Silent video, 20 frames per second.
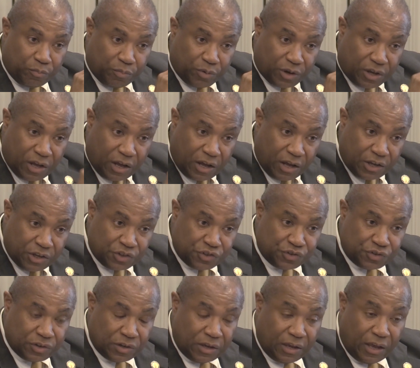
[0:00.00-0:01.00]

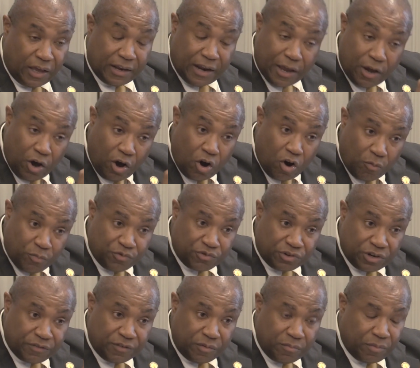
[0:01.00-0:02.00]
because, and I hope
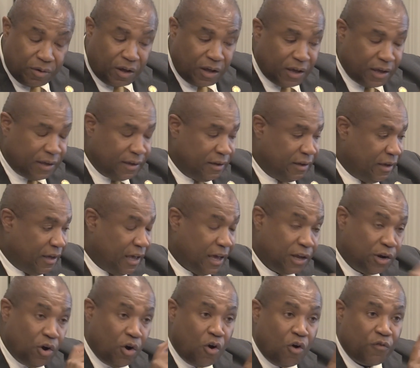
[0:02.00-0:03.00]
driven by,
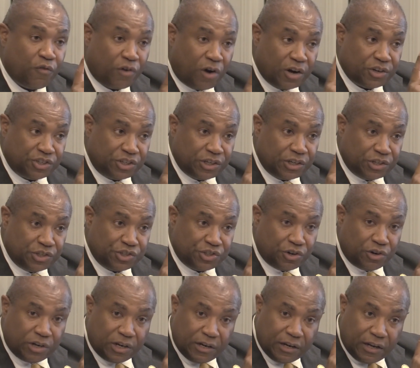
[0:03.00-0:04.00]
an overarching
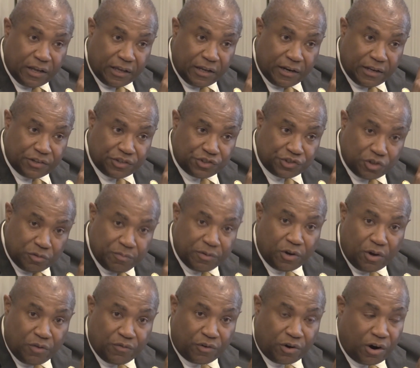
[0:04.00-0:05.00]
concern, and it should
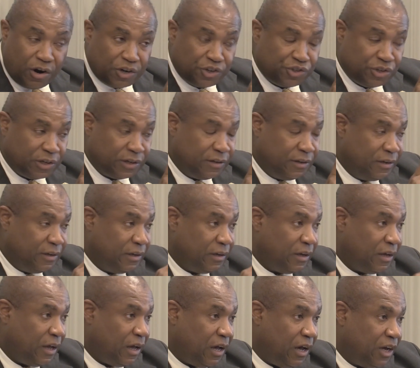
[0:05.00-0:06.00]
be overarching,
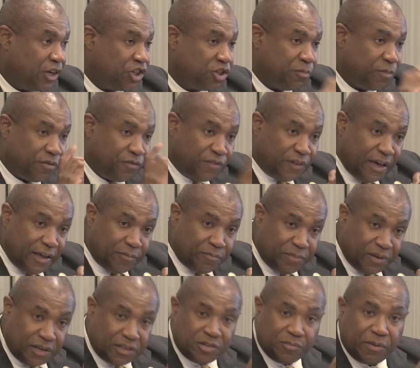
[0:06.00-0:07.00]
to prevent
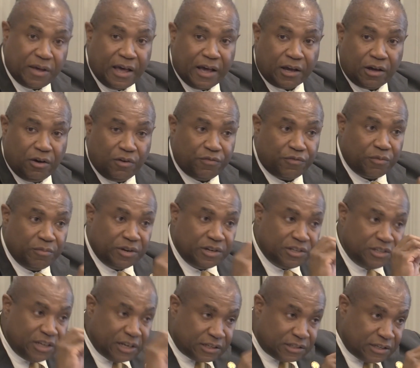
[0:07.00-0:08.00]
Big Tobacco from
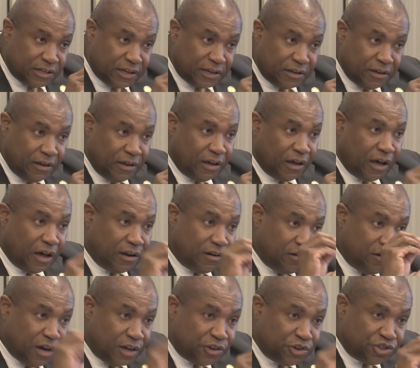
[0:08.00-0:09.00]
addicting
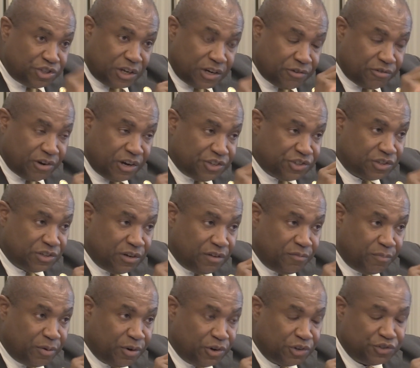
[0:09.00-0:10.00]
another generation
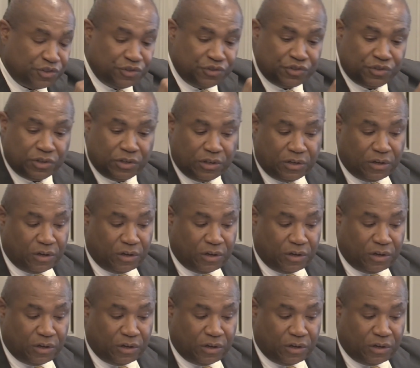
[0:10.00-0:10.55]
of persons